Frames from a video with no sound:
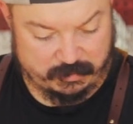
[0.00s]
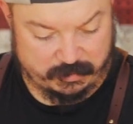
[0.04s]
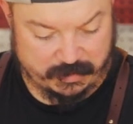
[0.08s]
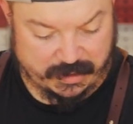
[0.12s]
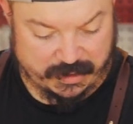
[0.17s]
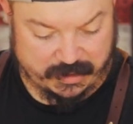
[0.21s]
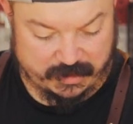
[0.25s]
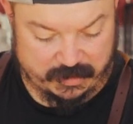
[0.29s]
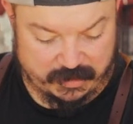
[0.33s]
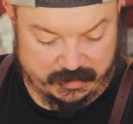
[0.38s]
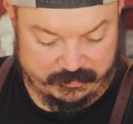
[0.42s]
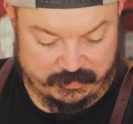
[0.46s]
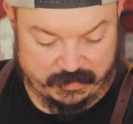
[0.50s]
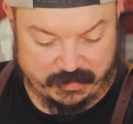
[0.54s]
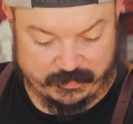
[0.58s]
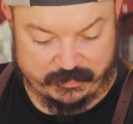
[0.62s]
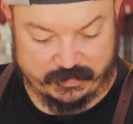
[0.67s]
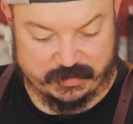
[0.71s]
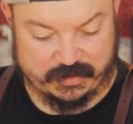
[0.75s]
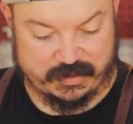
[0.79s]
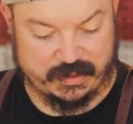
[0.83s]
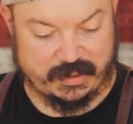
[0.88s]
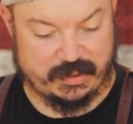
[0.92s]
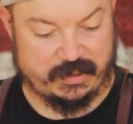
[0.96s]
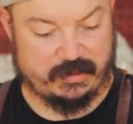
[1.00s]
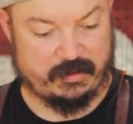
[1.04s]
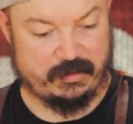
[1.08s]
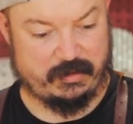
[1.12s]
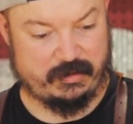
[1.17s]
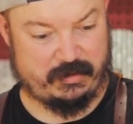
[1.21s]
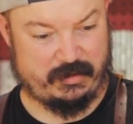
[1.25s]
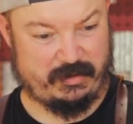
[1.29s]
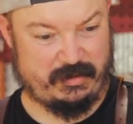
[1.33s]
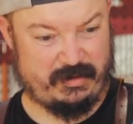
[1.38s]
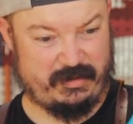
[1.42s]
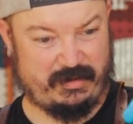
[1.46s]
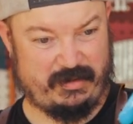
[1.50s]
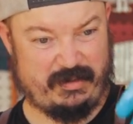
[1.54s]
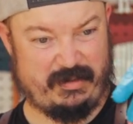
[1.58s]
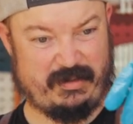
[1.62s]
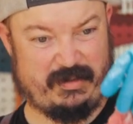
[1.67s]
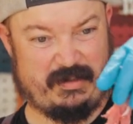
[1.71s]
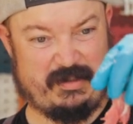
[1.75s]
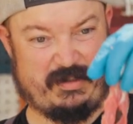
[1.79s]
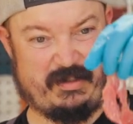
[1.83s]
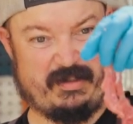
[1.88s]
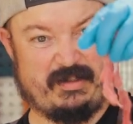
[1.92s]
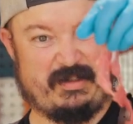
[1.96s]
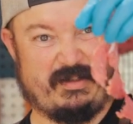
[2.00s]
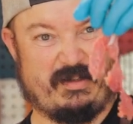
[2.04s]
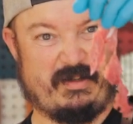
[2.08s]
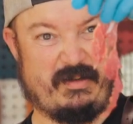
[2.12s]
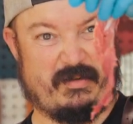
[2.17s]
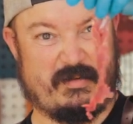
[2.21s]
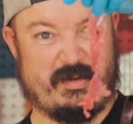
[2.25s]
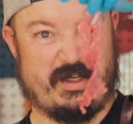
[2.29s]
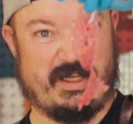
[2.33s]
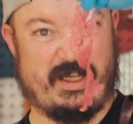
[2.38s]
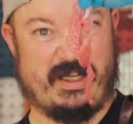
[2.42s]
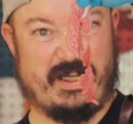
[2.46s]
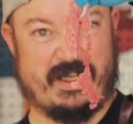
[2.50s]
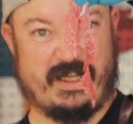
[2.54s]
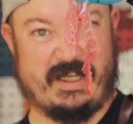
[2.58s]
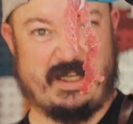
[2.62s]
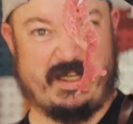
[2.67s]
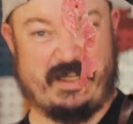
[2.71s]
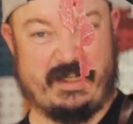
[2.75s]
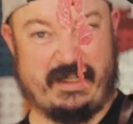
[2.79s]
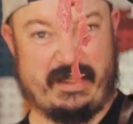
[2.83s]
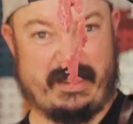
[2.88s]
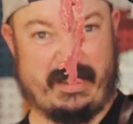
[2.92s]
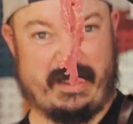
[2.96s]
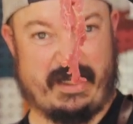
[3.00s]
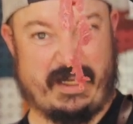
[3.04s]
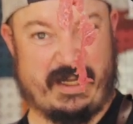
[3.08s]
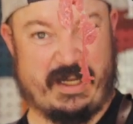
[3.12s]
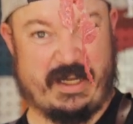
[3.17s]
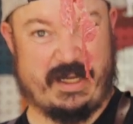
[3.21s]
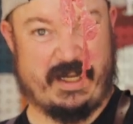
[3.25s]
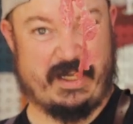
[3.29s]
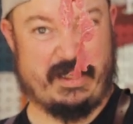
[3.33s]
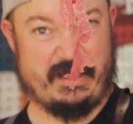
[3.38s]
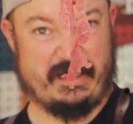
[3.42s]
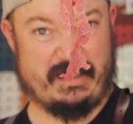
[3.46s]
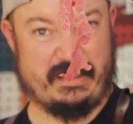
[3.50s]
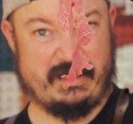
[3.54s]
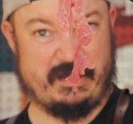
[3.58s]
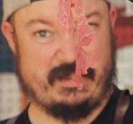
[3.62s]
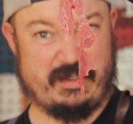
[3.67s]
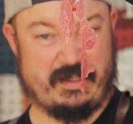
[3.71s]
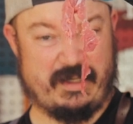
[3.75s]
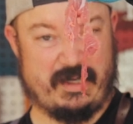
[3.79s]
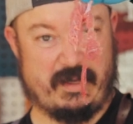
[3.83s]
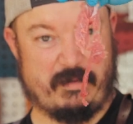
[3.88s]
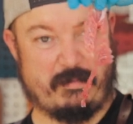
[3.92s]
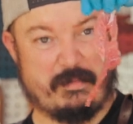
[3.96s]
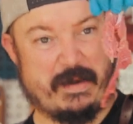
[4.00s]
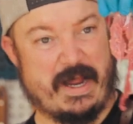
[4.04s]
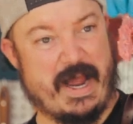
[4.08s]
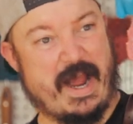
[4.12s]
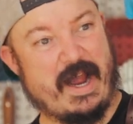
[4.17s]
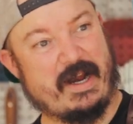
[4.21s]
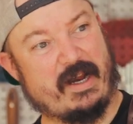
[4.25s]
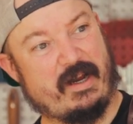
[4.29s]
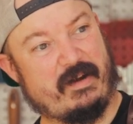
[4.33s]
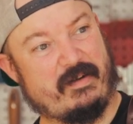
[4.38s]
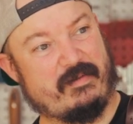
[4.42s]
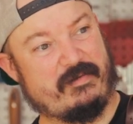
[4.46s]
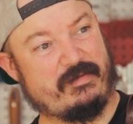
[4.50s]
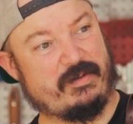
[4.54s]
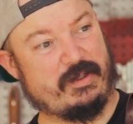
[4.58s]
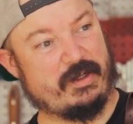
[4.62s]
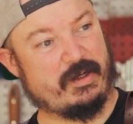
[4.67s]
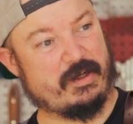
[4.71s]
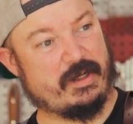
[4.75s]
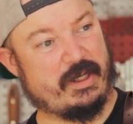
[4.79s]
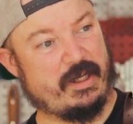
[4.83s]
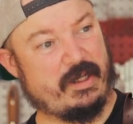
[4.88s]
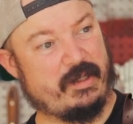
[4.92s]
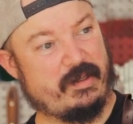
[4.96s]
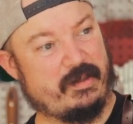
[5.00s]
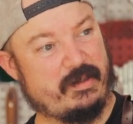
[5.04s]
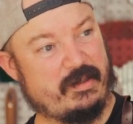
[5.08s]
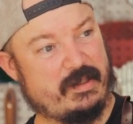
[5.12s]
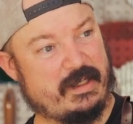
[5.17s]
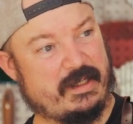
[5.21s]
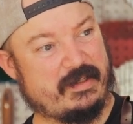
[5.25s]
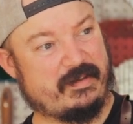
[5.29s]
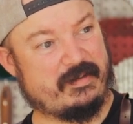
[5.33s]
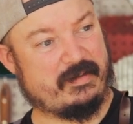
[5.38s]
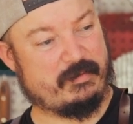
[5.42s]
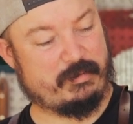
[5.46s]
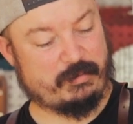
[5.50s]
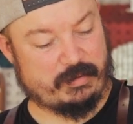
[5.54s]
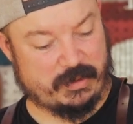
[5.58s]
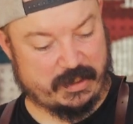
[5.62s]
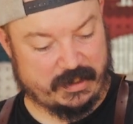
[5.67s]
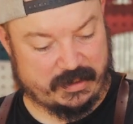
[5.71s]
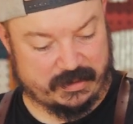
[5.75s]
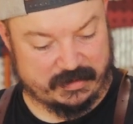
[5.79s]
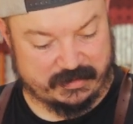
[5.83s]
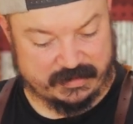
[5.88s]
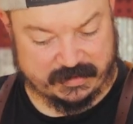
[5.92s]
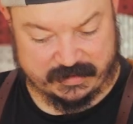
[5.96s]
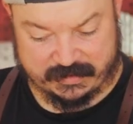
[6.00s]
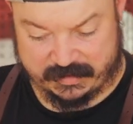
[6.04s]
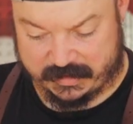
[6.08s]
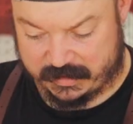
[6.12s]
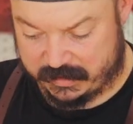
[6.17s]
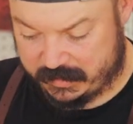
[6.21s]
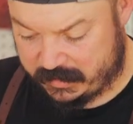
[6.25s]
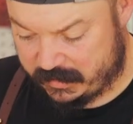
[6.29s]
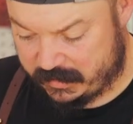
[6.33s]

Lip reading: But if you've ever seen what you get in a bag of jerky, that's pretty consistent.